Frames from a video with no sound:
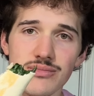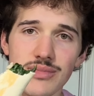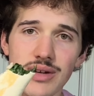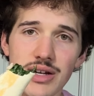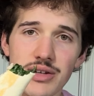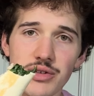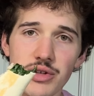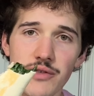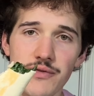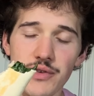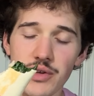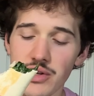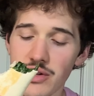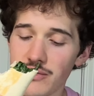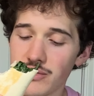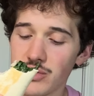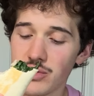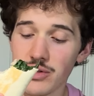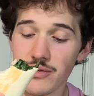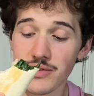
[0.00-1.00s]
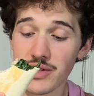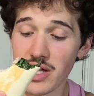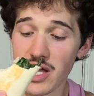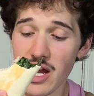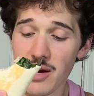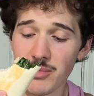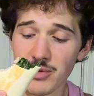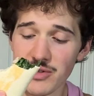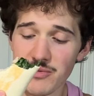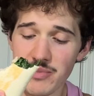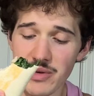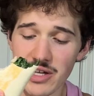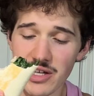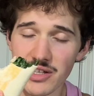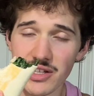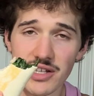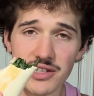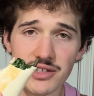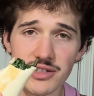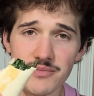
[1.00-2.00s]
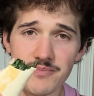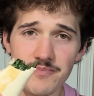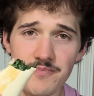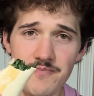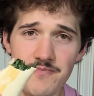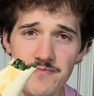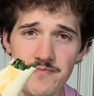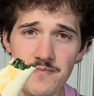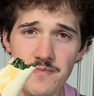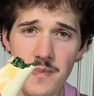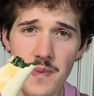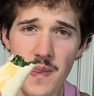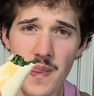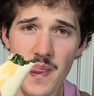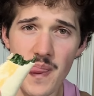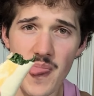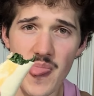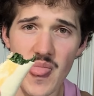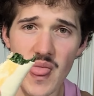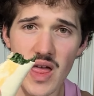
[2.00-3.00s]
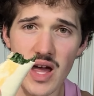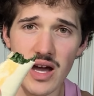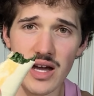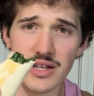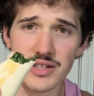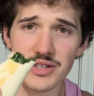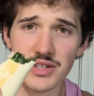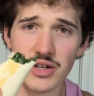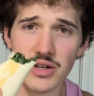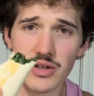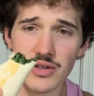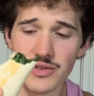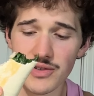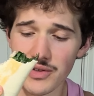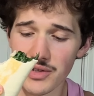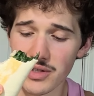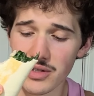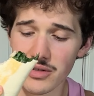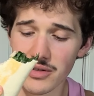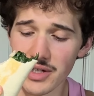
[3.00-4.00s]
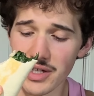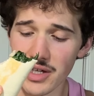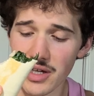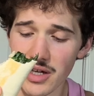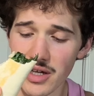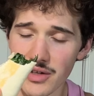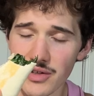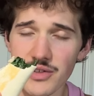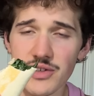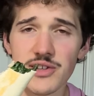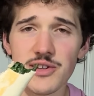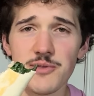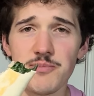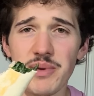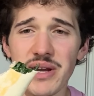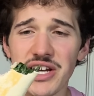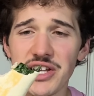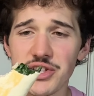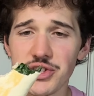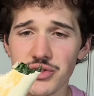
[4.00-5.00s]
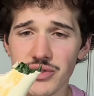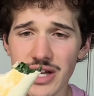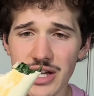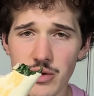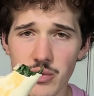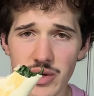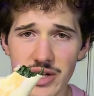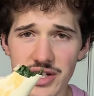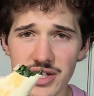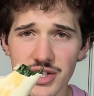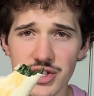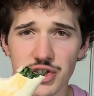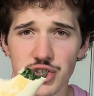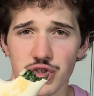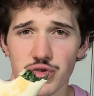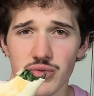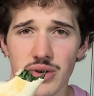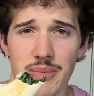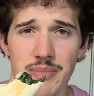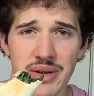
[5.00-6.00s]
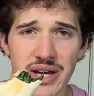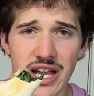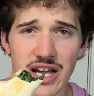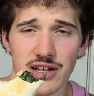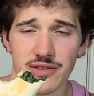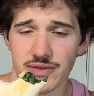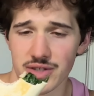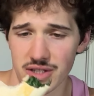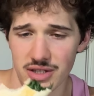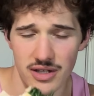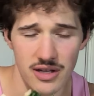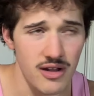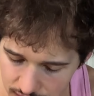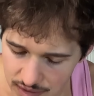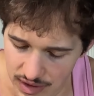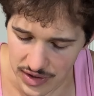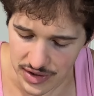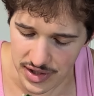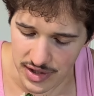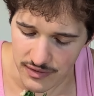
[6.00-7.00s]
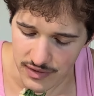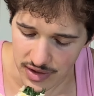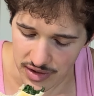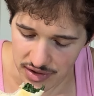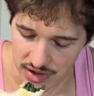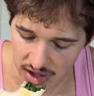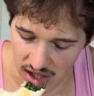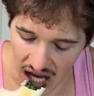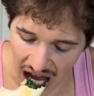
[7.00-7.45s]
I don't know if the camera's picking that up. Like there is literally a spinach liquid dripping out of it. Filthy, filthy.